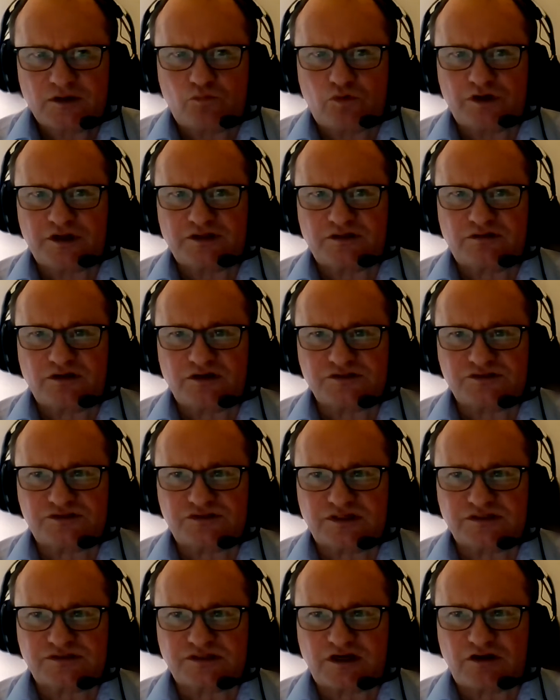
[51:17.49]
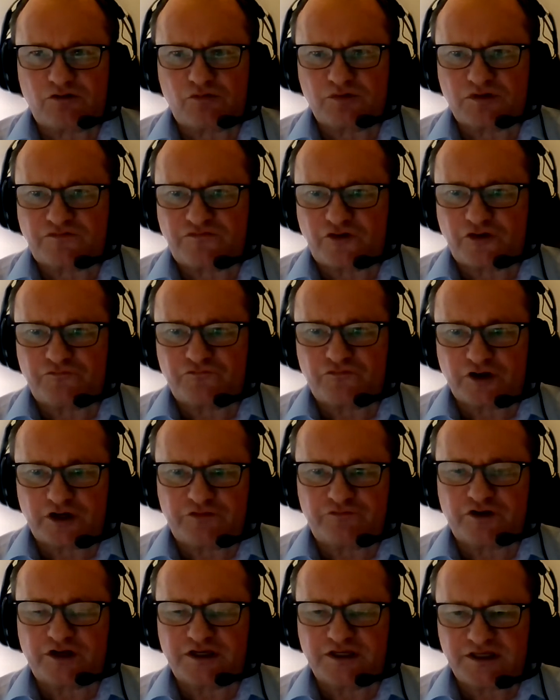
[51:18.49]
what it does is I always found
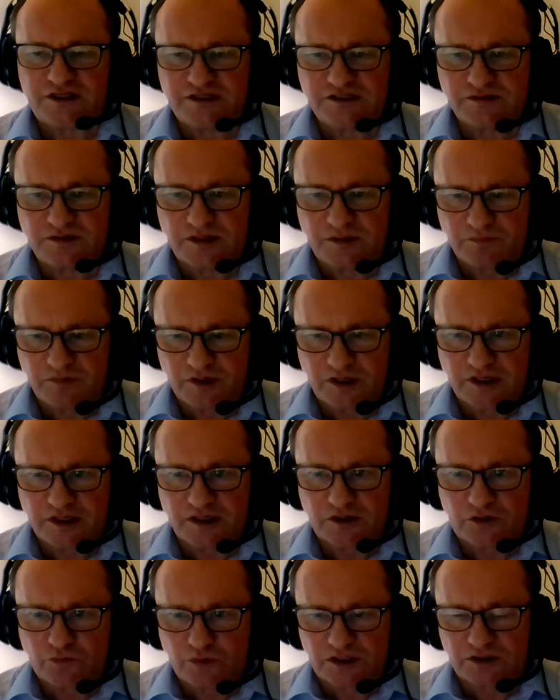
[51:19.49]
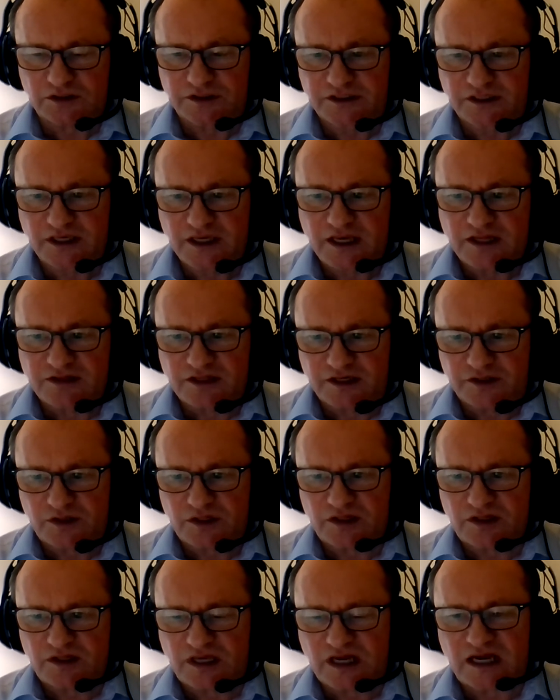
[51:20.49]
very quickly that
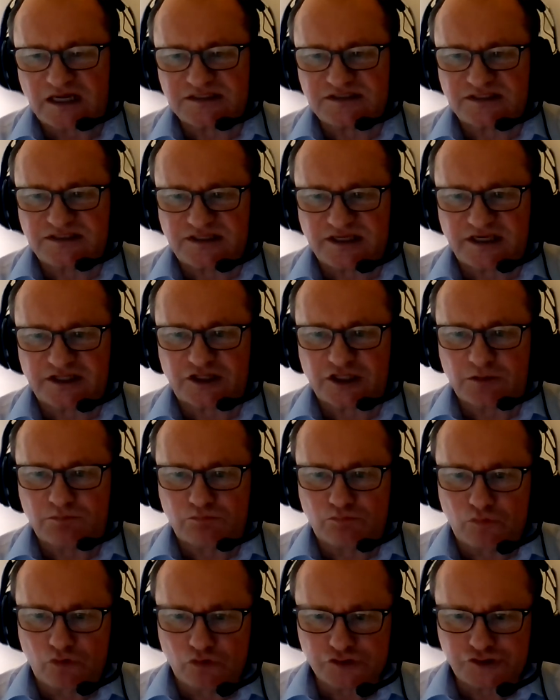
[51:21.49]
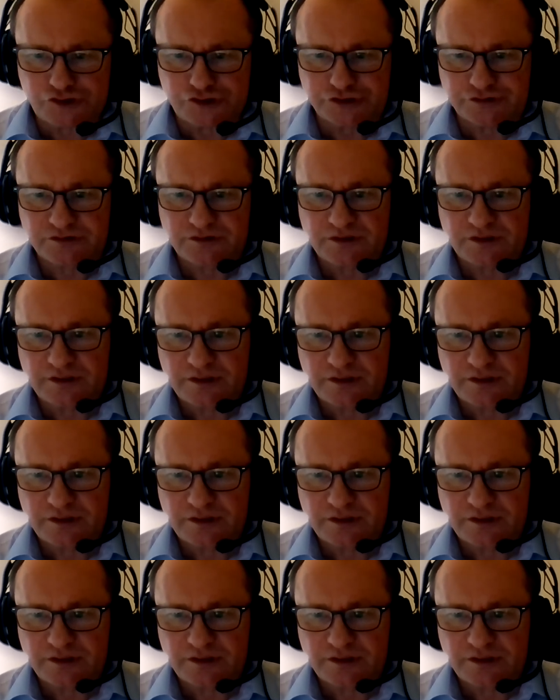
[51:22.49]
they had to take the emotion